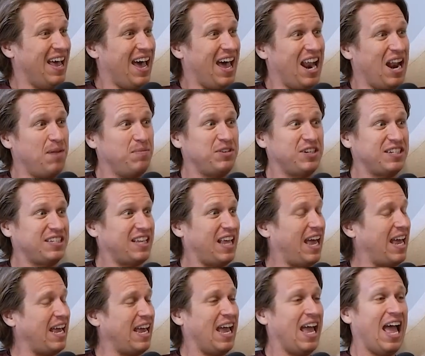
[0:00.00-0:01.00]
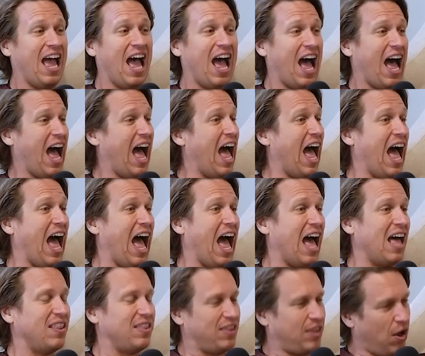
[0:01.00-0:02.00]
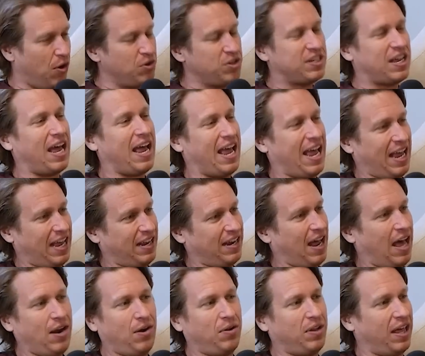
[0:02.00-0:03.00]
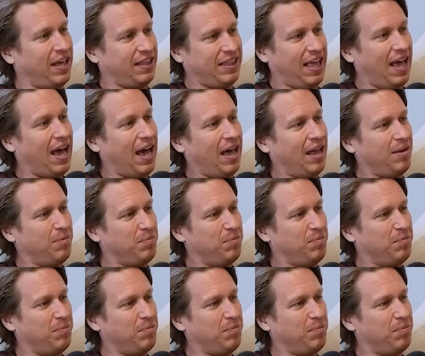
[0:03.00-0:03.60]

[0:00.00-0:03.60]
And I'm just like, those I hate. I don't like that.